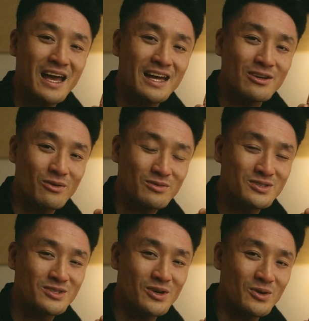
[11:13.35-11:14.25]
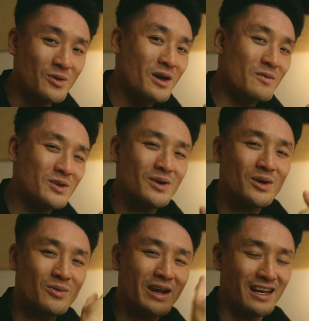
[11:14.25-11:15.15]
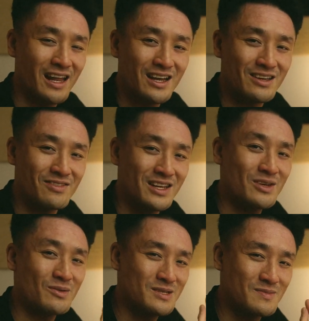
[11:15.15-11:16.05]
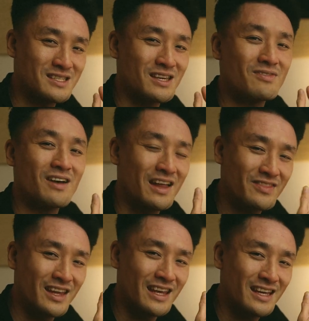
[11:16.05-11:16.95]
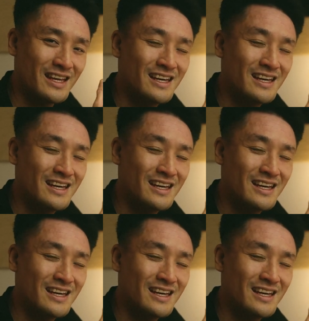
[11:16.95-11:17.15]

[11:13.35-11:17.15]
and also wish you great luck with Christmas gift hunting.